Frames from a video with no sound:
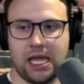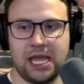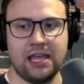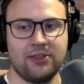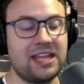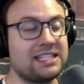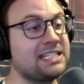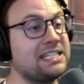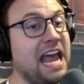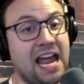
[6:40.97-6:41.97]
And that
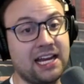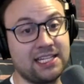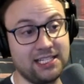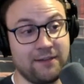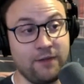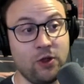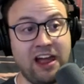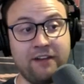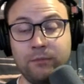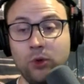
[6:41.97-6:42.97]
stacks if you
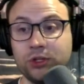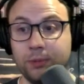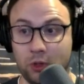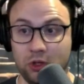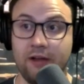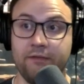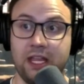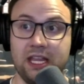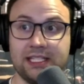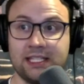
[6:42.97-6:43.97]
have multiple of
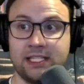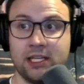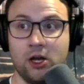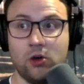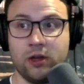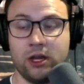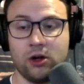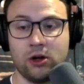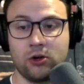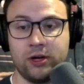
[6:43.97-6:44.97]
these. And so
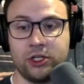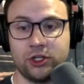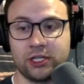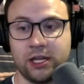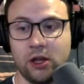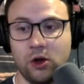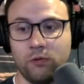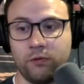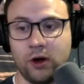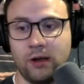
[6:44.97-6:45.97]
your creatures can go
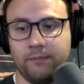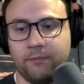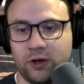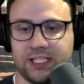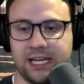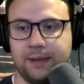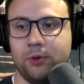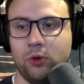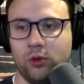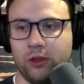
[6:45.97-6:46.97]
from, for
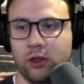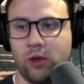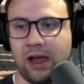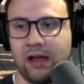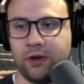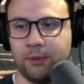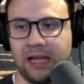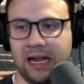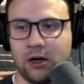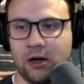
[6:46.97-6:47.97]
example, you have your
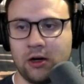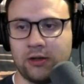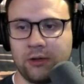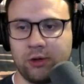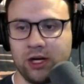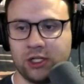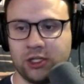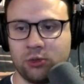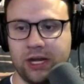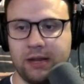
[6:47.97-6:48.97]
Blackguard that requires
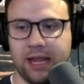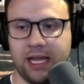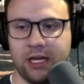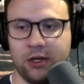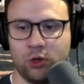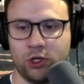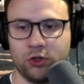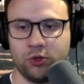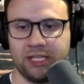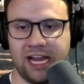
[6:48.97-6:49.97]
3 mana in order
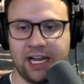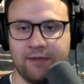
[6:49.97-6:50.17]
to attack.